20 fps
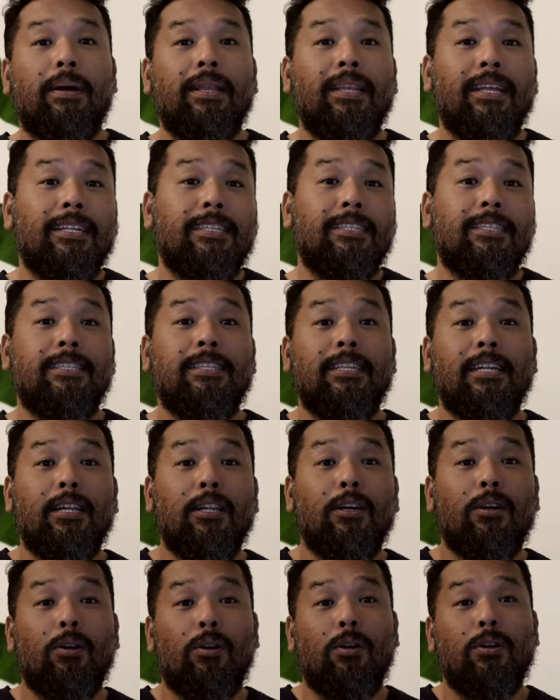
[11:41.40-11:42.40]
but it
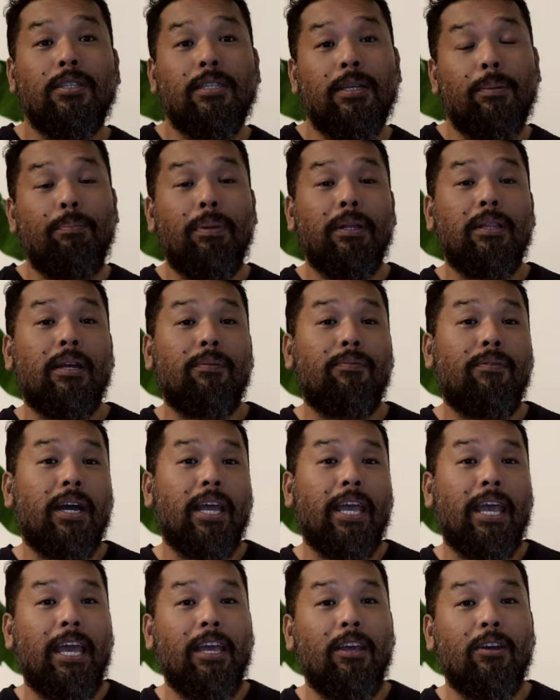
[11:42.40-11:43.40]
still causes a bit of a
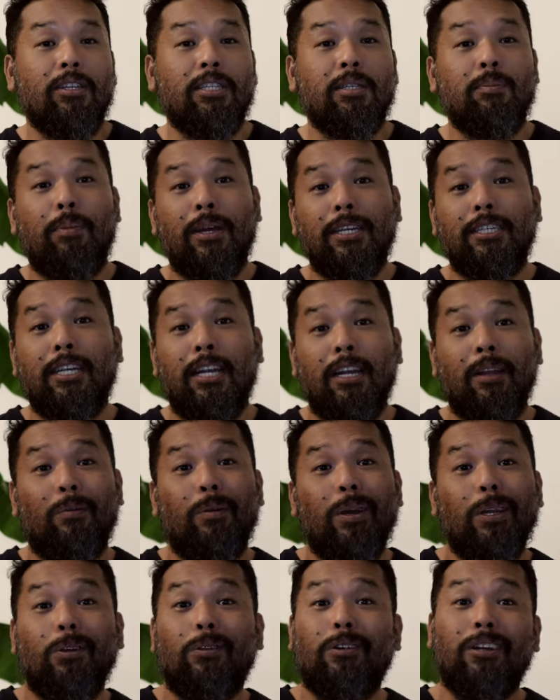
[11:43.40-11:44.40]
chaos, especially
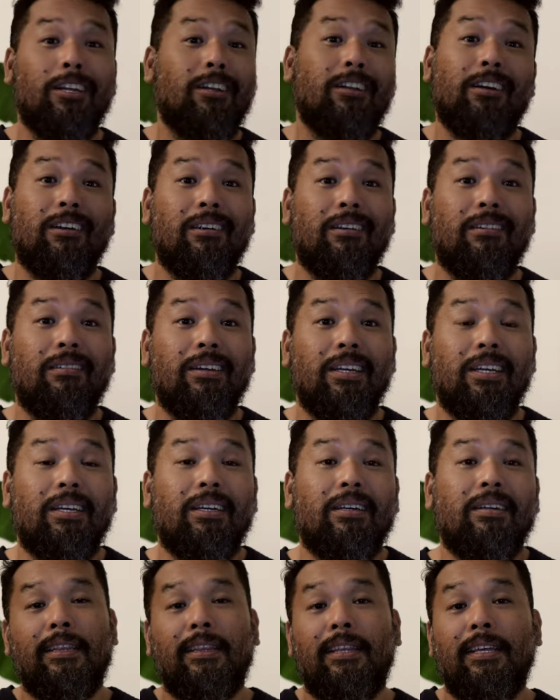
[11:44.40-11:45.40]
when you're in a hurry.
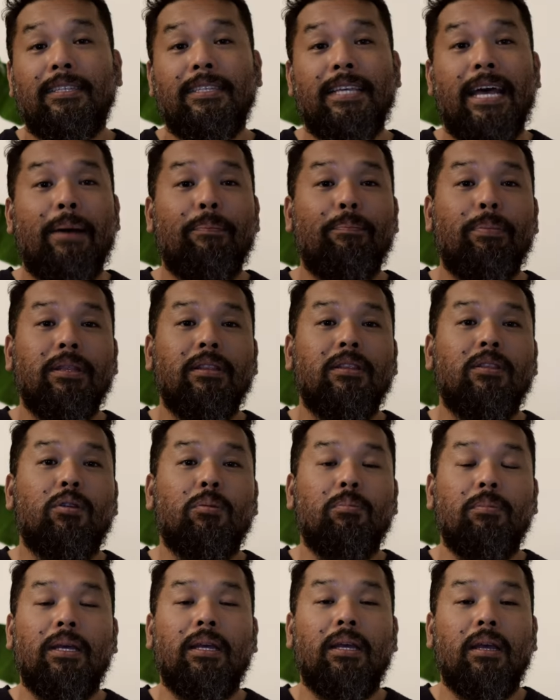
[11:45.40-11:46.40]
This happened
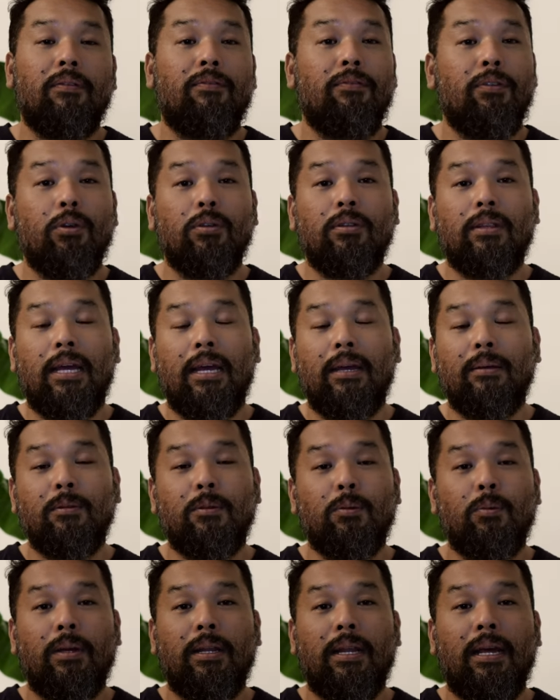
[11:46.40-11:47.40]
to me a few
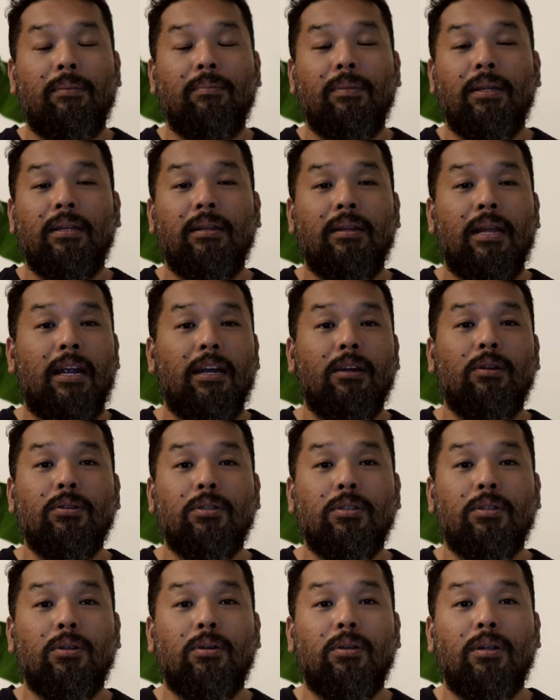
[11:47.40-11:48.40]
times when I'm in
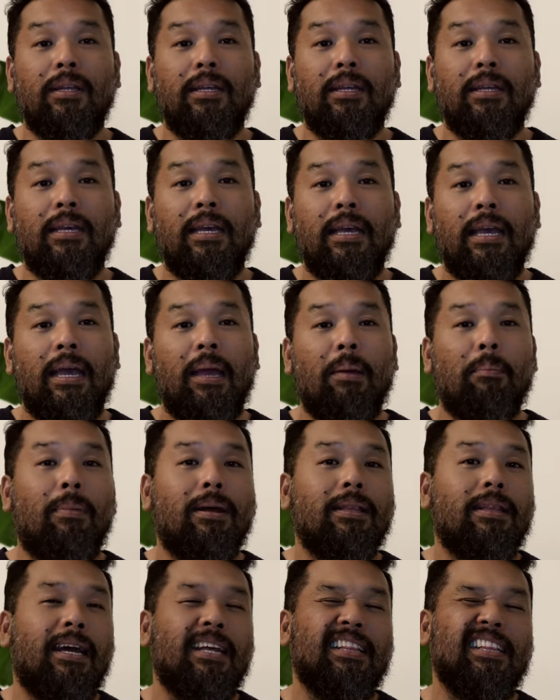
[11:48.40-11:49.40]
Argostoli,
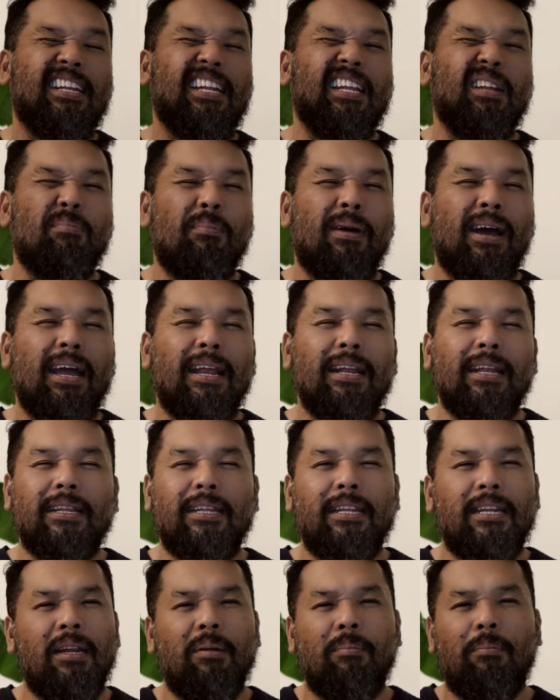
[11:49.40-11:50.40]
but I didn't mind,
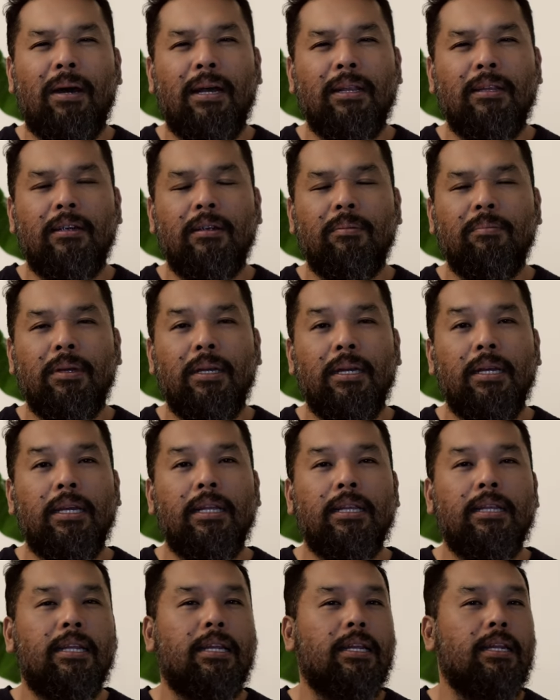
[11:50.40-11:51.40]
it didn't bother
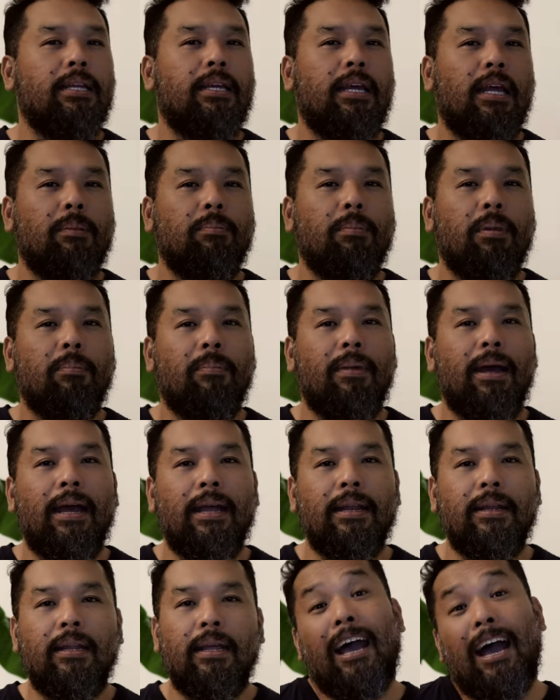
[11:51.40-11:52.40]
me, it didn't get me
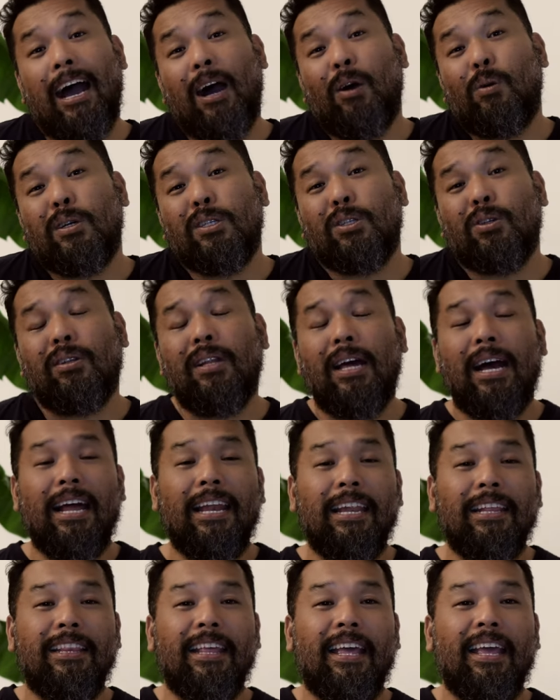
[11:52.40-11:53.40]
mad. I was on
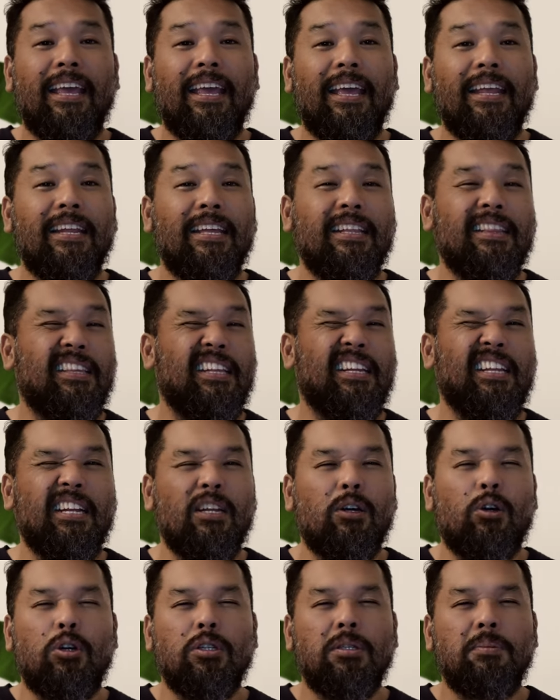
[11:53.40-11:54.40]
holiday and it
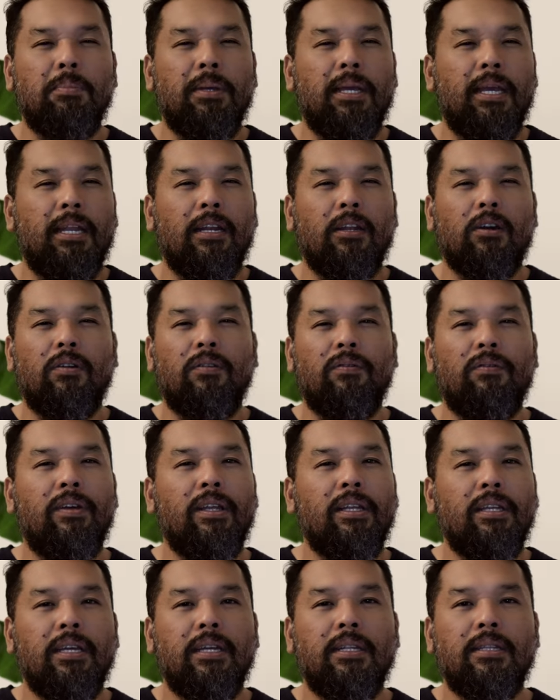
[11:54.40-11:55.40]
didn't cause me
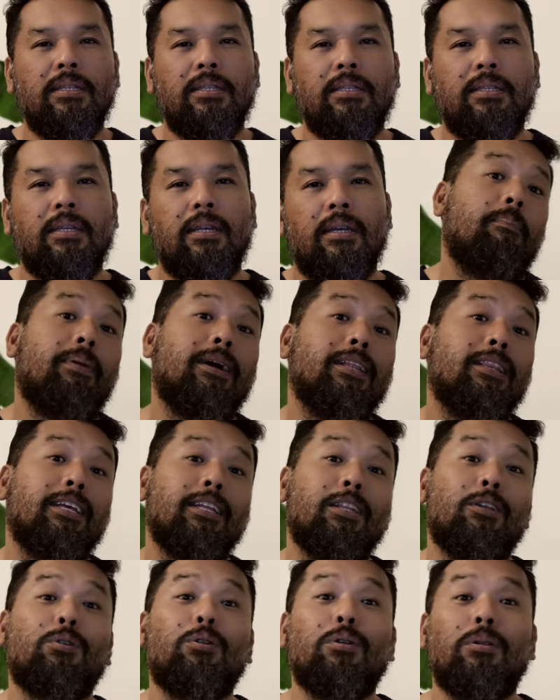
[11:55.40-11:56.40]
inconvenience, but
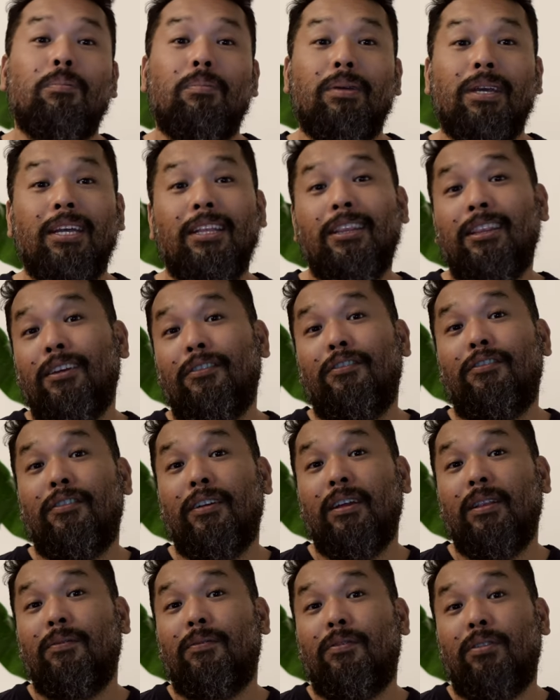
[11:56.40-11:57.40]
it could be
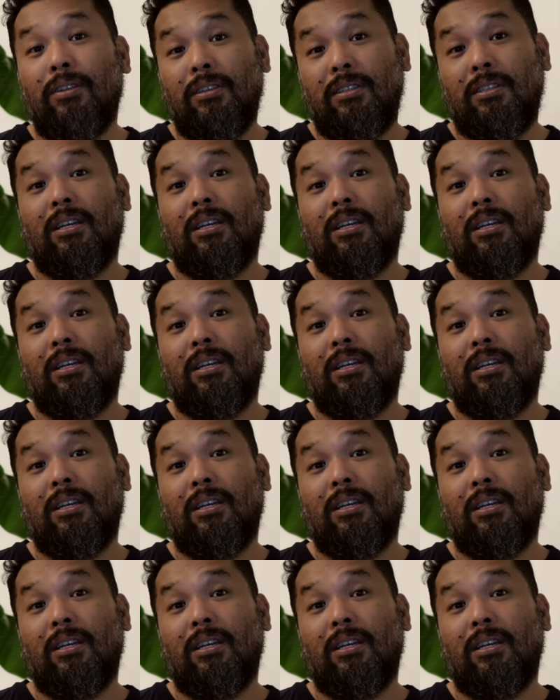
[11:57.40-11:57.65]
different for